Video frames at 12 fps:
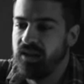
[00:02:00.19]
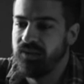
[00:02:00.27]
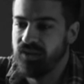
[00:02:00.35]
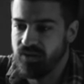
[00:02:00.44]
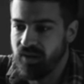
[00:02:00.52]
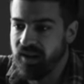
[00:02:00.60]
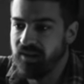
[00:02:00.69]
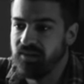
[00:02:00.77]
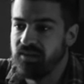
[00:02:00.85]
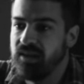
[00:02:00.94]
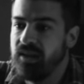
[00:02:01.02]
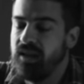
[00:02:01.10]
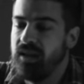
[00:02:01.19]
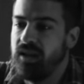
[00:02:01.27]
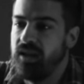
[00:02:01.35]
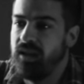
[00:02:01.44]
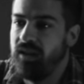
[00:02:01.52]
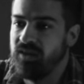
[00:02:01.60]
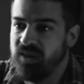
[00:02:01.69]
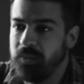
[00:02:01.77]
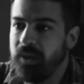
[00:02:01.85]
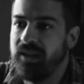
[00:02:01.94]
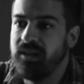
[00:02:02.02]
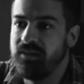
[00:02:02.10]
of strength in
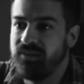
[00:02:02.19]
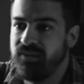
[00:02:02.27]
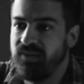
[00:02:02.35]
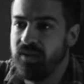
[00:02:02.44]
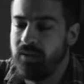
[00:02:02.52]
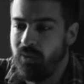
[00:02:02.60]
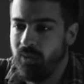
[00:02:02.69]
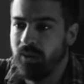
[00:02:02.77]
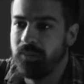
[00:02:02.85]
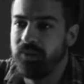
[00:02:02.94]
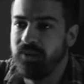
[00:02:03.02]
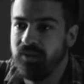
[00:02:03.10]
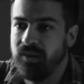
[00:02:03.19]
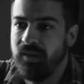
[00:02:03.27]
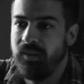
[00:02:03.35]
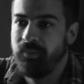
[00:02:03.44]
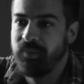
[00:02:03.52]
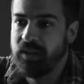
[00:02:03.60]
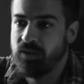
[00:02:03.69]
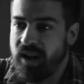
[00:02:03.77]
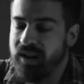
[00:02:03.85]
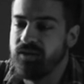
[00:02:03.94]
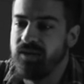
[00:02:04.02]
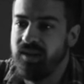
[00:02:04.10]
spite of the horrible
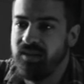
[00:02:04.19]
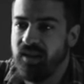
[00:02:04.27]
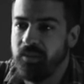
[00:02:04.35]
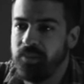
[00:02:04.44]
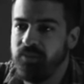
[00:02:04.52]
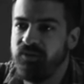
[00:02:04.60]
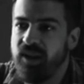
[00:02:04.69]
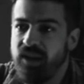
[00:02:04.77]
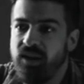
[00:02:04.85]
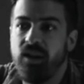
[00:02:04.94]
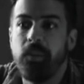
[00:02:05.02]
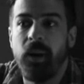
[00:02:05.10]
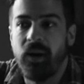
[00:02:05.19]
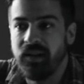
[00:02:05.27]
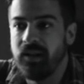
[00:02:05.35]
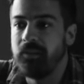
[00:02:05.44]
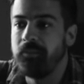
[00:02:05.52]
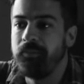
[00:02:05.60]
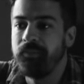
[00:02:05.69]
tragedy that befell upon him.